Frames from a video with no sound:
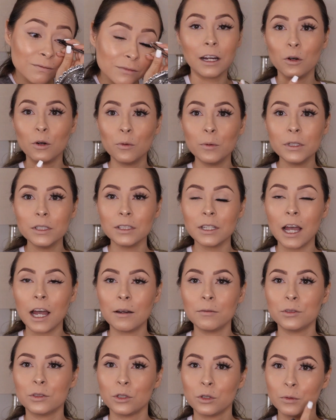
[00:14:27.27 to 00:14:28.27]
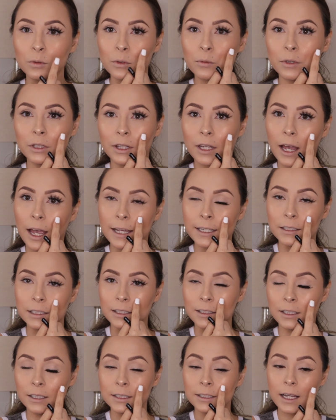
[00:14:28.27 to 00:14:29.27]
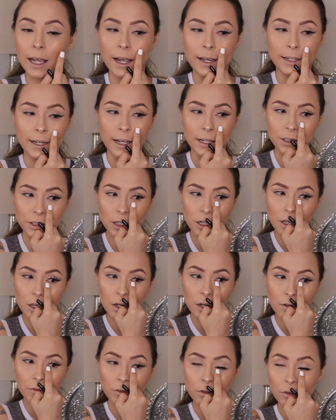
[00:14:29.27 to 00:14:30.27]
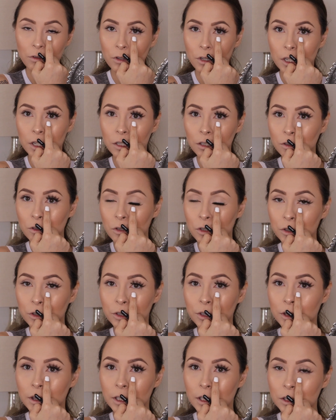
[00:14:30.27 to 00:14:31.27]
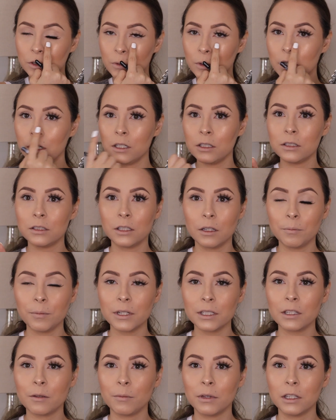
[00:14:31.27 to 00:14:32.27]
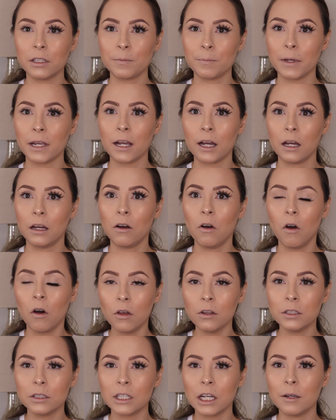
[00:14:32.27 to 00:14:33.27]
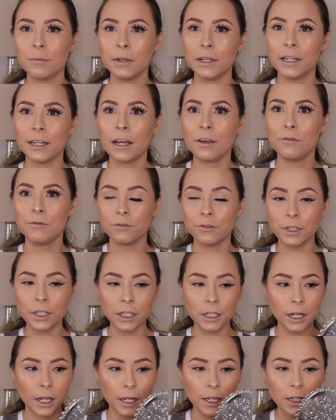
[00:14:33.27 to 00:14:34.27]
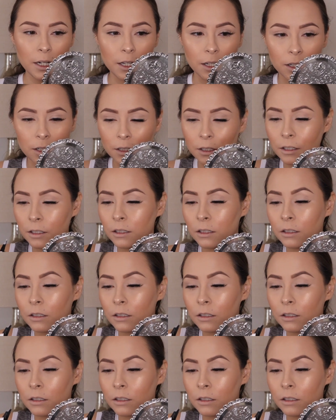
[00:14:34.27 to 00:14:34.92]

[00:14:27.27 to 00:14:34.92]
I always have trouble with this eyelash. From the inner corner, this one siempre se me despega all the time, and I freaking hate it.